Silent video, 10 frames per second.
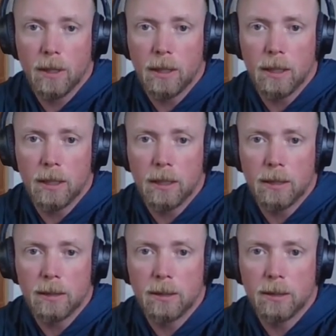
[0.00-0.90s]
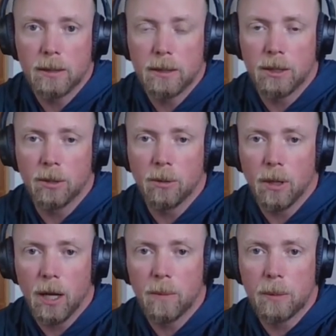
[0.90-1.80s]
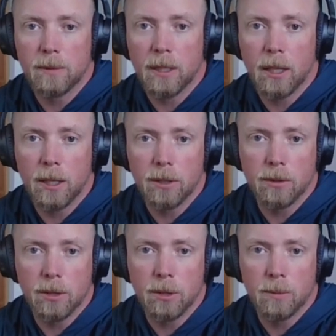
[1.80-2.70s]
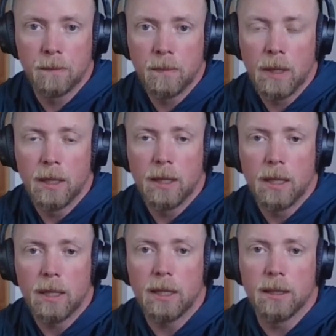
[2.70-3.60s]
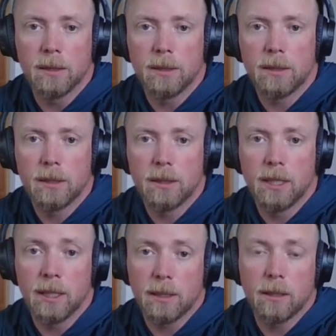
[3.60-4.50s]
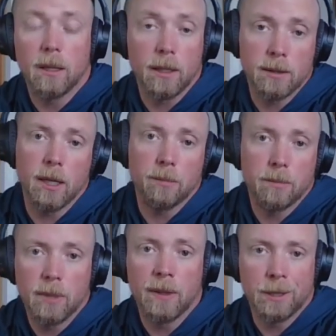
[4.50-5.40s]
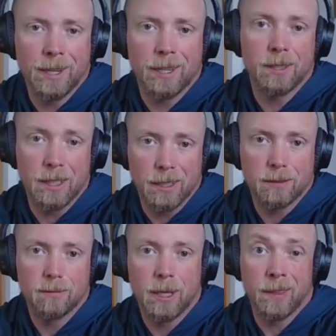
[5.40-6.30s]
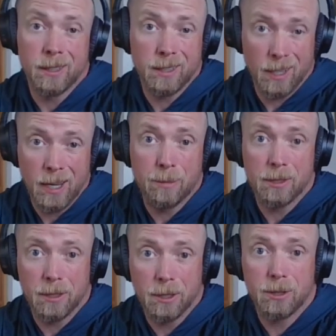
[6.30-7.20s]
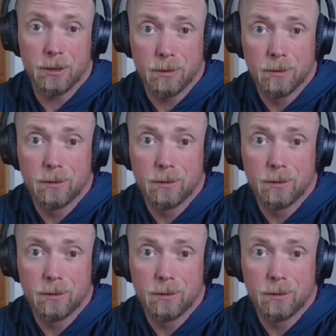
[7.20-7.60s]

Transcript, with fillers: Uh, you know, a lot of people have done that on YouTube is it clogs up and then you got to clean it. And then time is an issue.